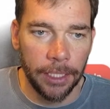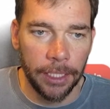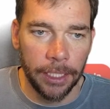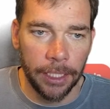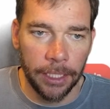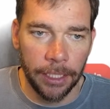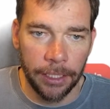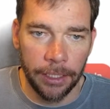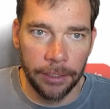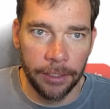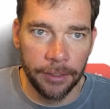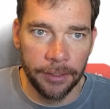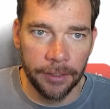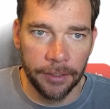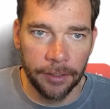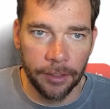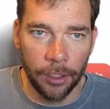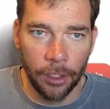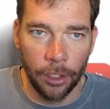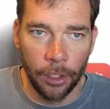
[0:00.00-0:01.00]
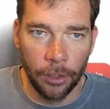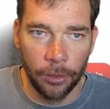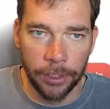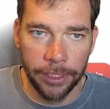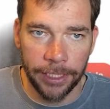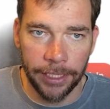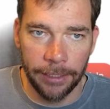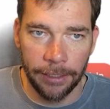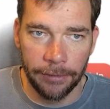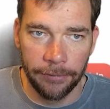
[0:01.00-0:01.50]
And this is the
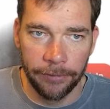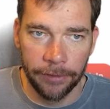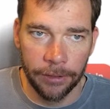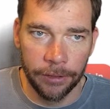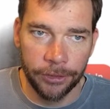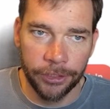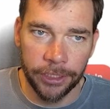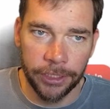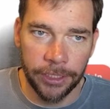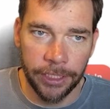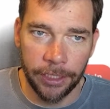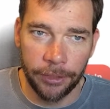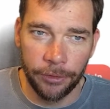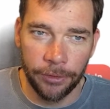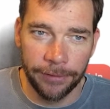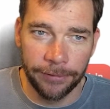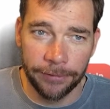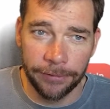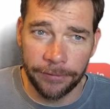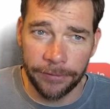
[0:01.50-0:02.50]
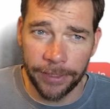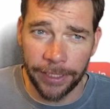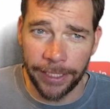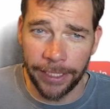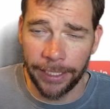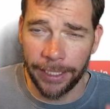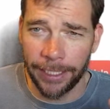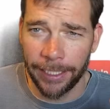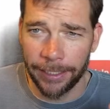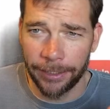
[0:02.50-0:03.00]
hotel version. They do have a flight.